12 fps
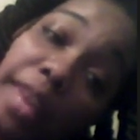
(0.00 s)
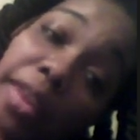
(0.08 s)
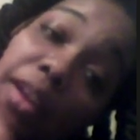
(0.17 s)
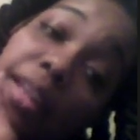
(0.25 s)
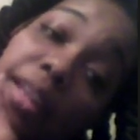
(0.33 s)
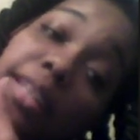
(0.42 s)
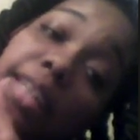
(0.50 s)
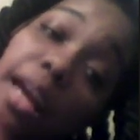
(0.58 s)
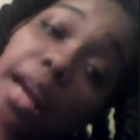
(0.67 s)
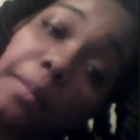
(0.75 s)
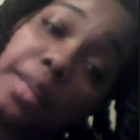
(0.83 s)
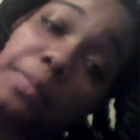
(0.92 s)
they're the
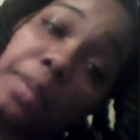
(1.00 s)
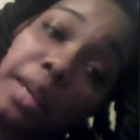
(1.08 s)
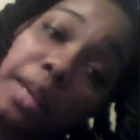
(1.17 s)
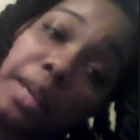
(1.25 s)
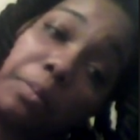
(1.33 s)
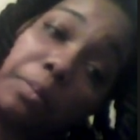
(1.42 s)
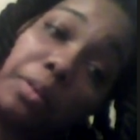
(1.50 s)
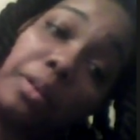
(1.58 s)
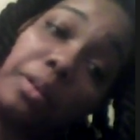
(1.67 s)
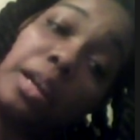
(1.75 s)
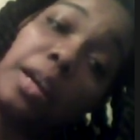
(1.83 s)
dumbest people